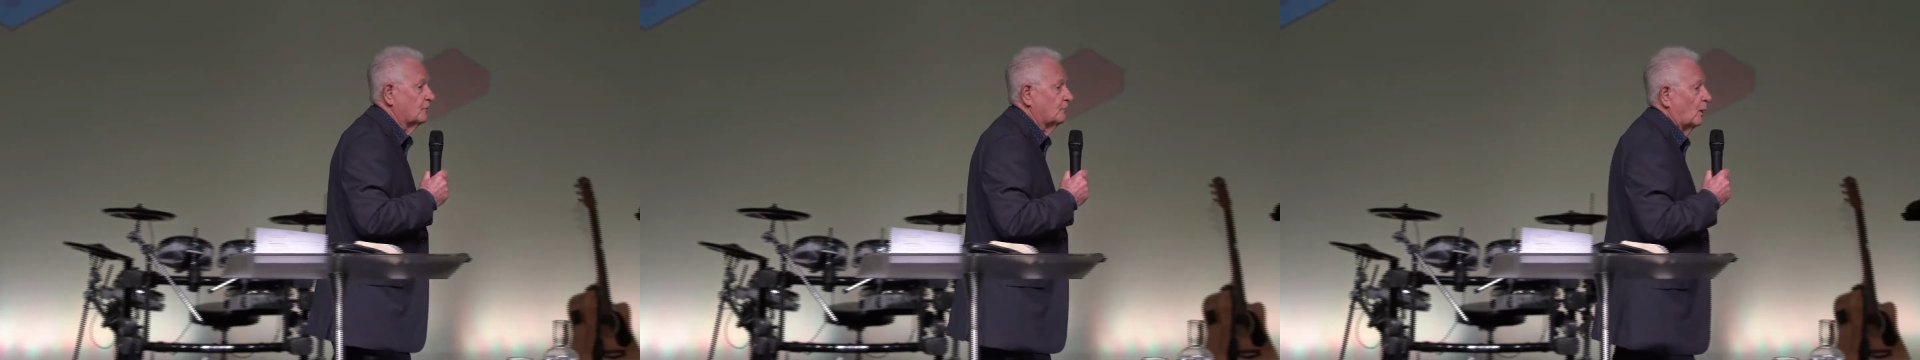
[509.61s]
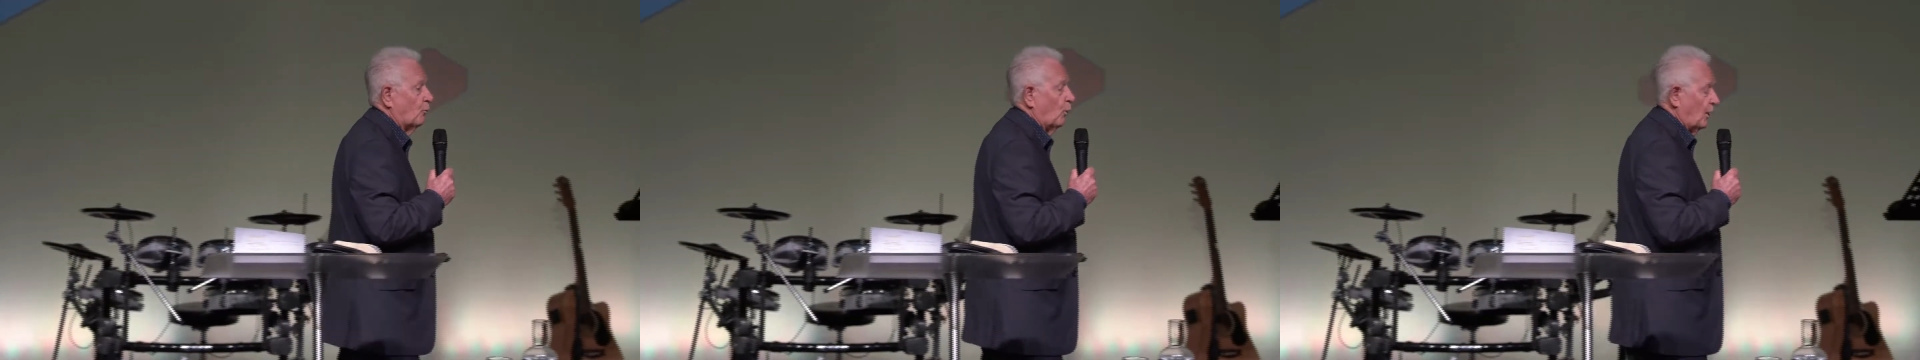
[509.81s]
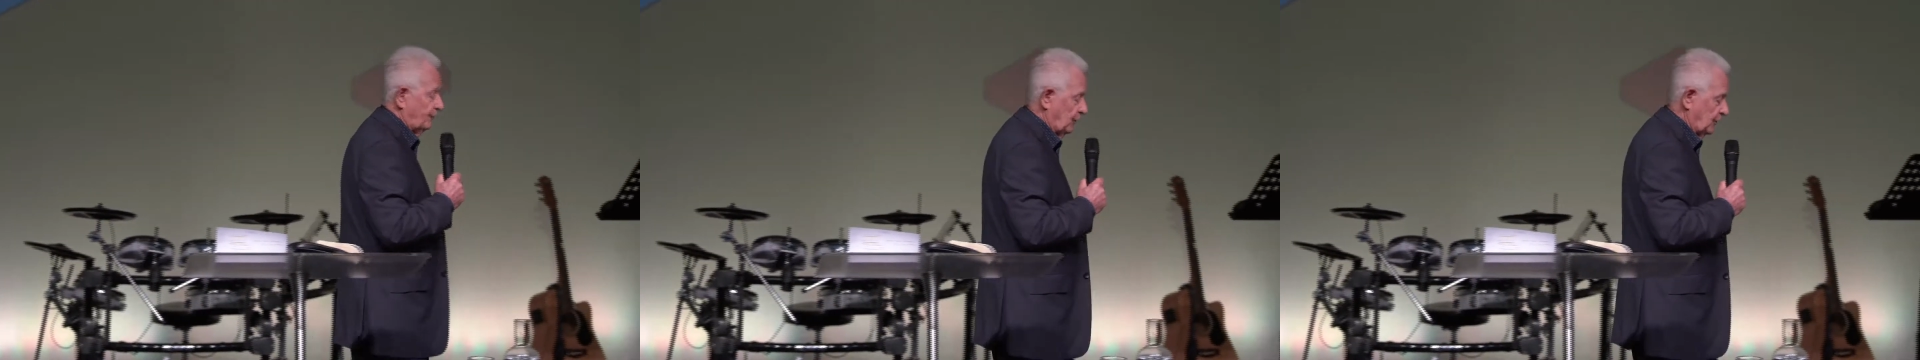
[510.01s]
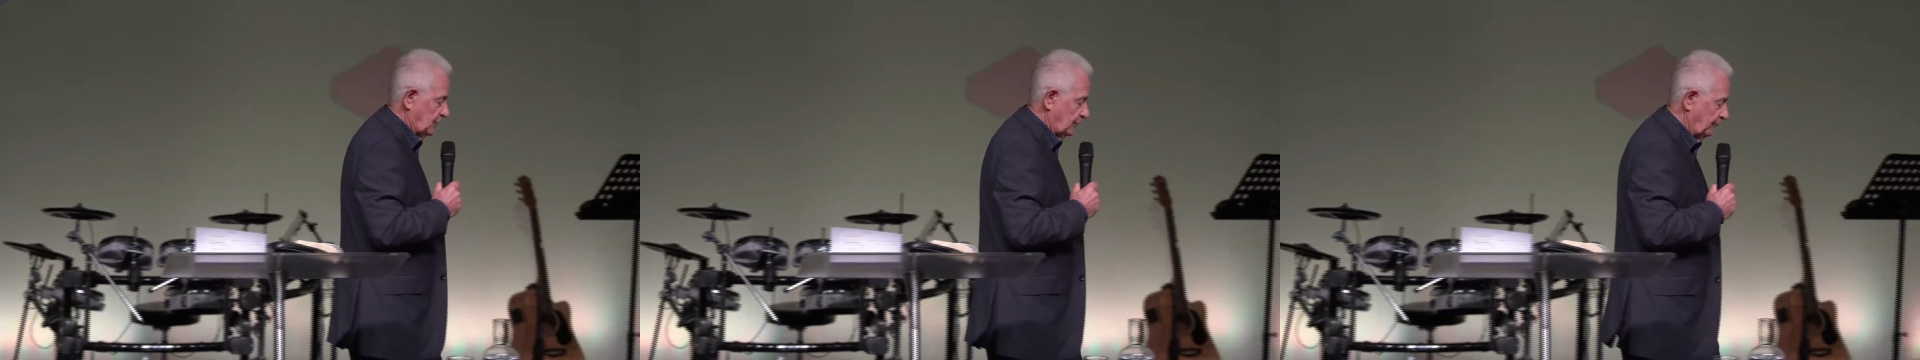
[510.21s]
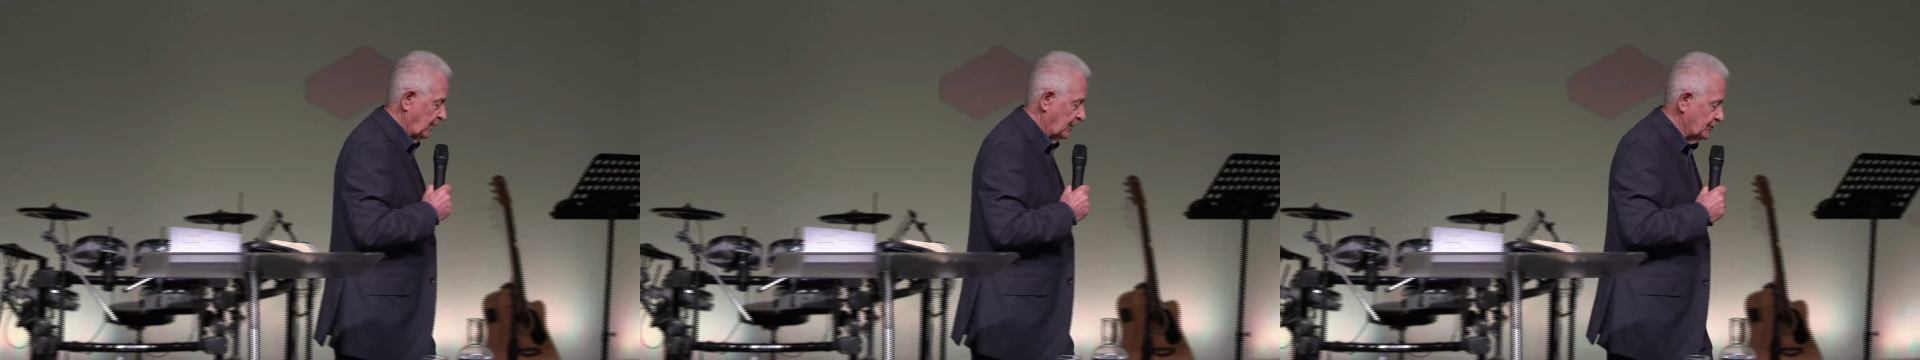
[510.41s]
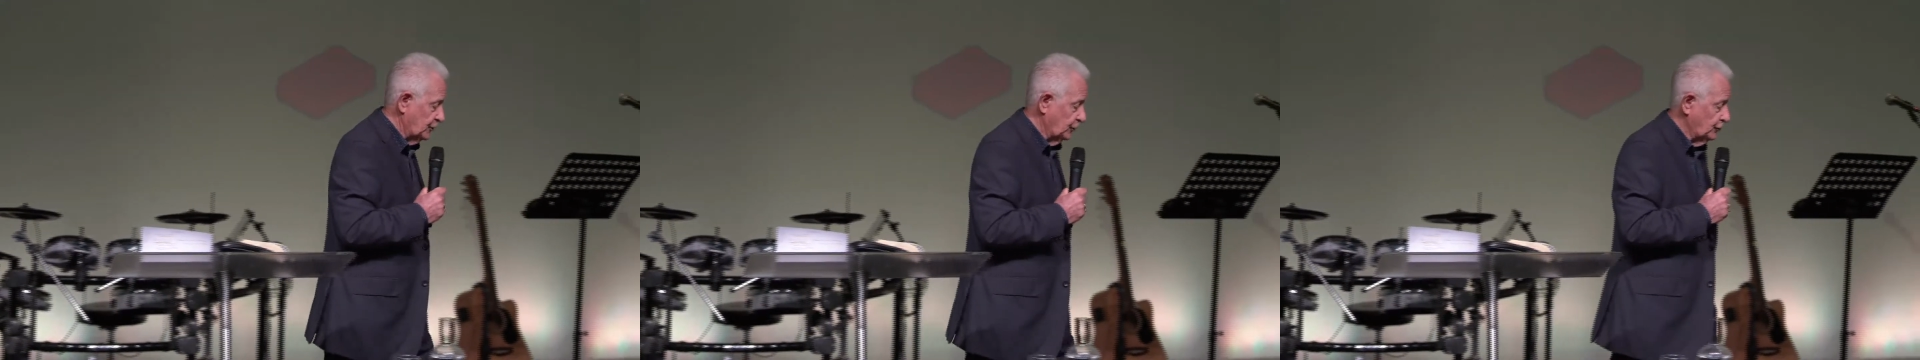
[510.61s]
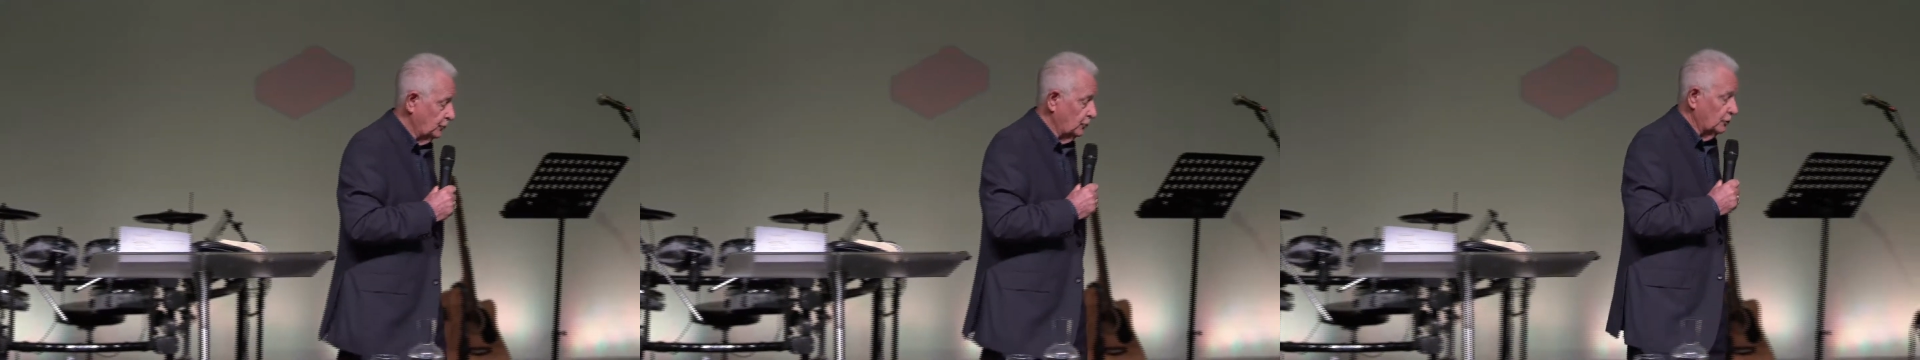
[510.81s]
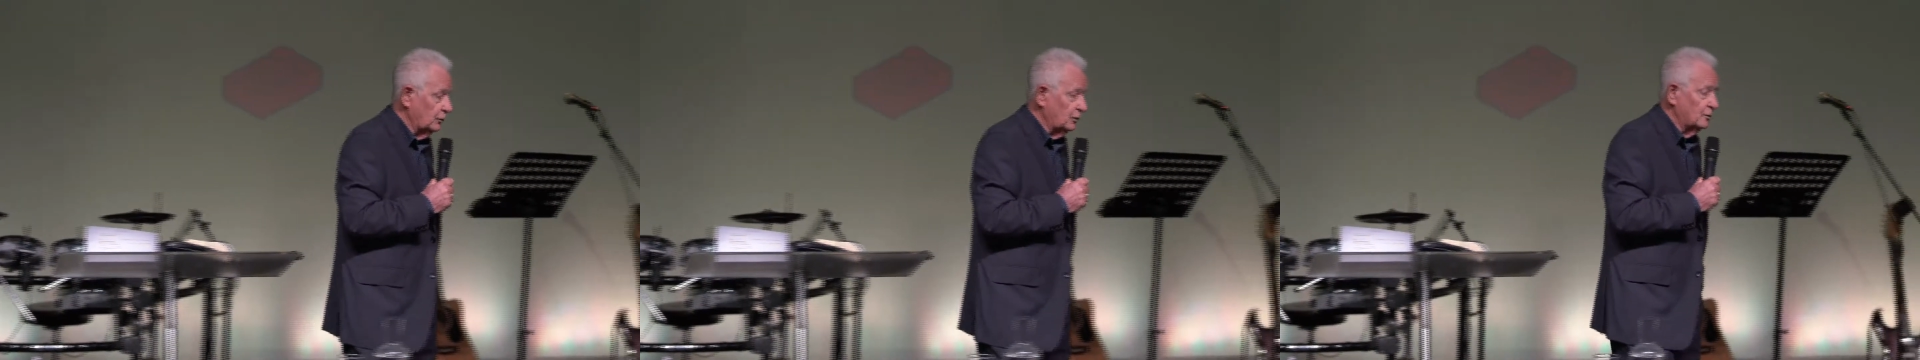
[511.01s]
My wife went to minister to
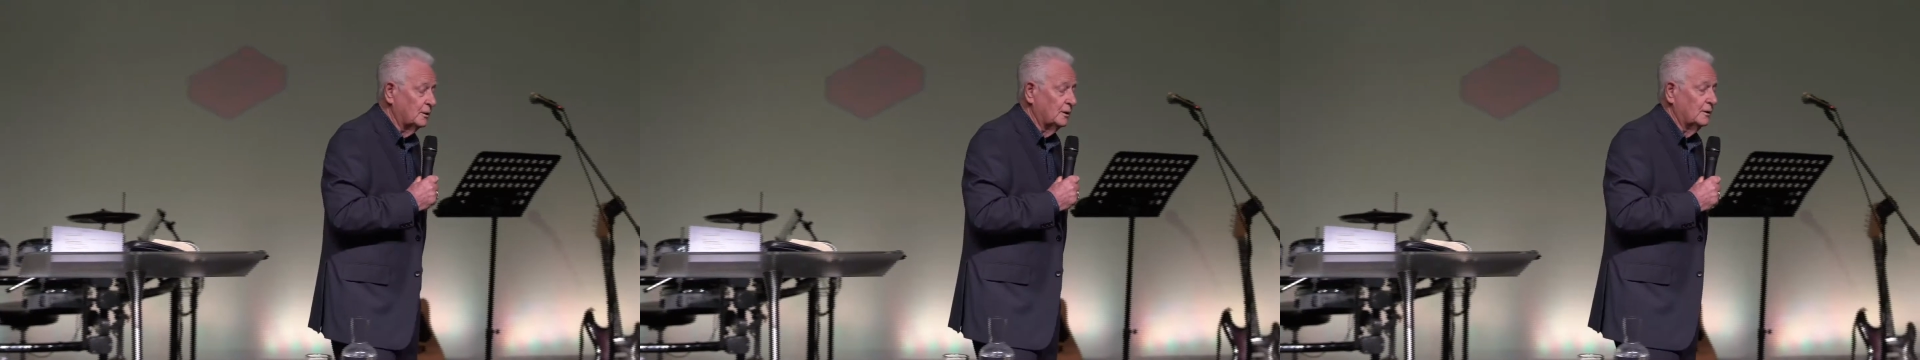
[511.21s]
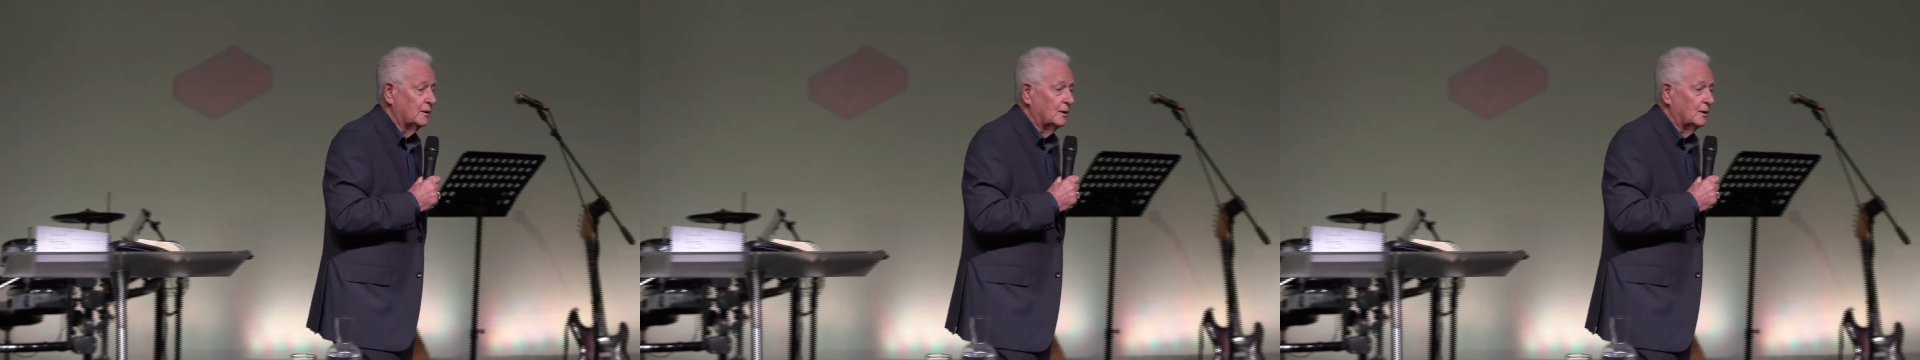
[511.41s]
her